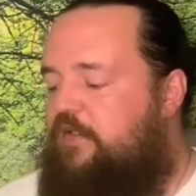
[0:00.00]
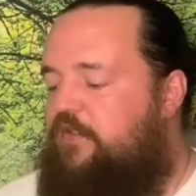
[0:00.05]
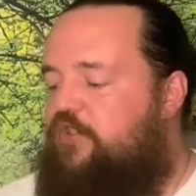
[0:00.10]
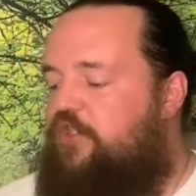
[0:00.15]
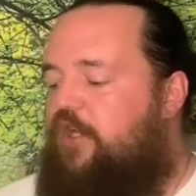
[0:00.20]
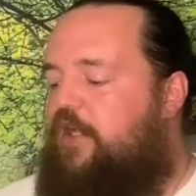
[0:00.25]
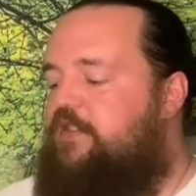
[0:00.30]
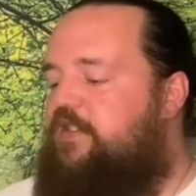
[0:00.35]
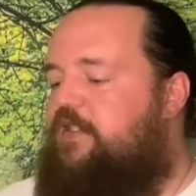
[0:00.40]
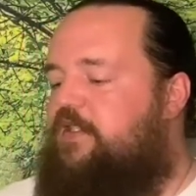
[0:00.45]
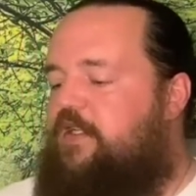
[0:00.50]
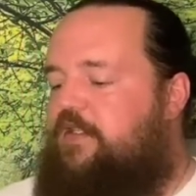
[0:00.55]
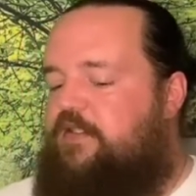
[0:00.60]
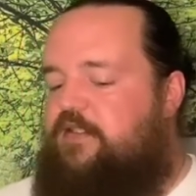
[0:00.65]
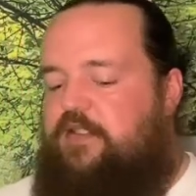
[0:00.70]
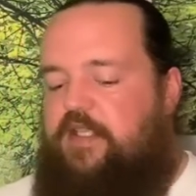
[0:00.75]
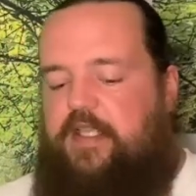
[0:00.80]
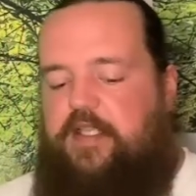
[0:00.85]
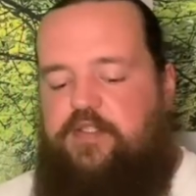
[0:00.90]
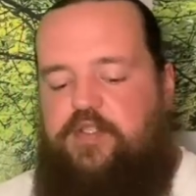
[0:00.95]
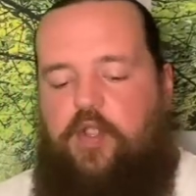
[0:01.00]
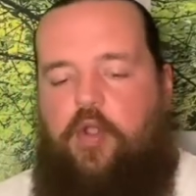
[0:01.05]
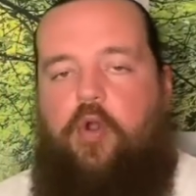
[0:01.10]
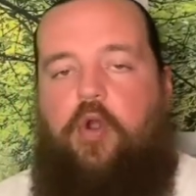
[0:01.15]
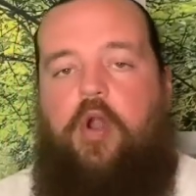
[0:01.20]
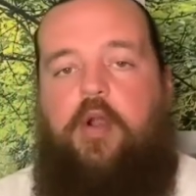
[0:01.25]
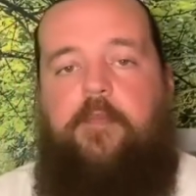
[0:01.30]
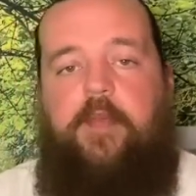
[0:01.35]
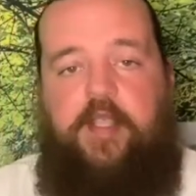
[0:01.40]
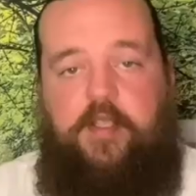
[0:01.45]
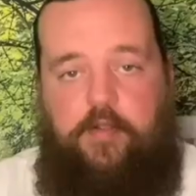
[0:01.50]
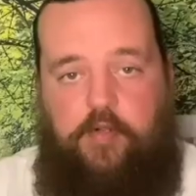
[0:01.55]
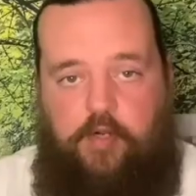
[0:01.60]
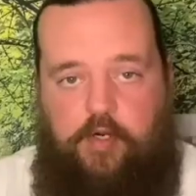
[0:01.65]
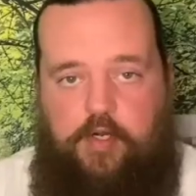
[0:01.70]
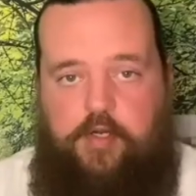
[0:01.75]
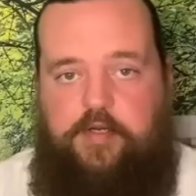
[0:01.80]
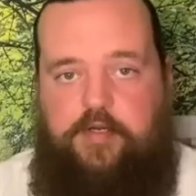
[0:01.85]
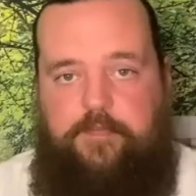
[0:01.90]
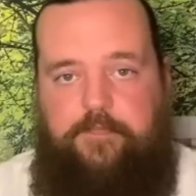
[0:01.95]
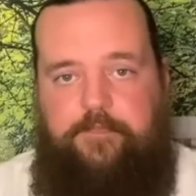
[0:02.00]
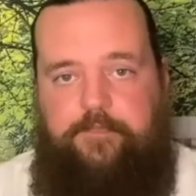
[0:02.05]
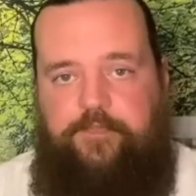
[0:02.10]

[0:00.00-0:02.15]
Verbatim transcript: Justice is a karmic card.